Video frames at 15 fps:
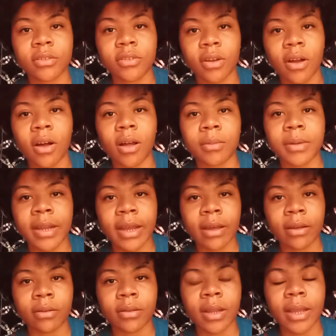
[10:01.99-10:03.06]
to calm
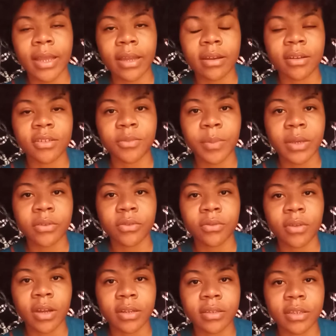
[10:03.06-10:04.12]
down and get into space to
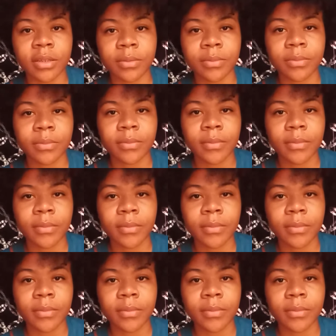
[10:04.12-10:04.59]
talk to Him.